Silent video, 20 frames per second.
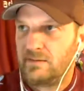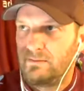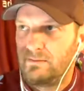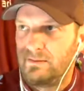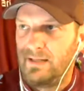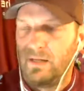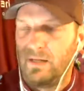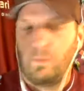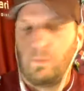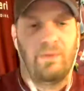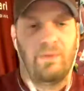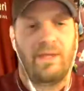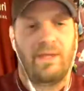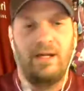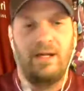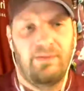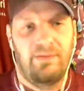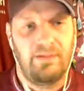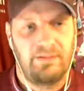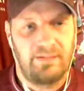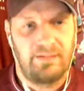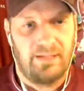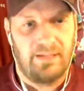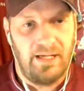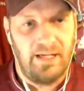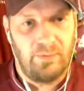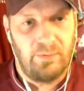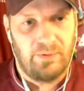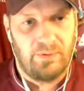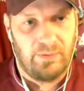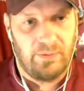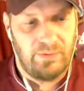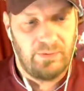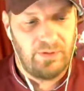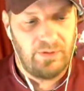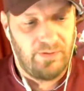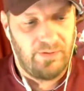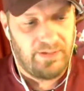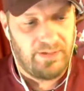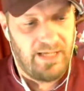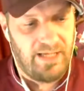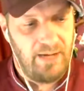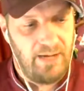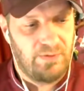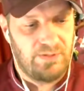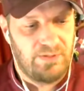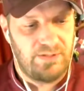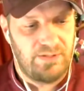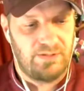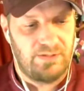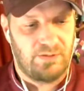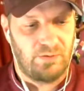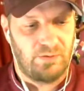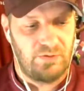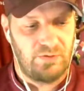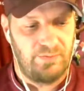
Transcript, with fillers: get away with anything today with all the cameras and social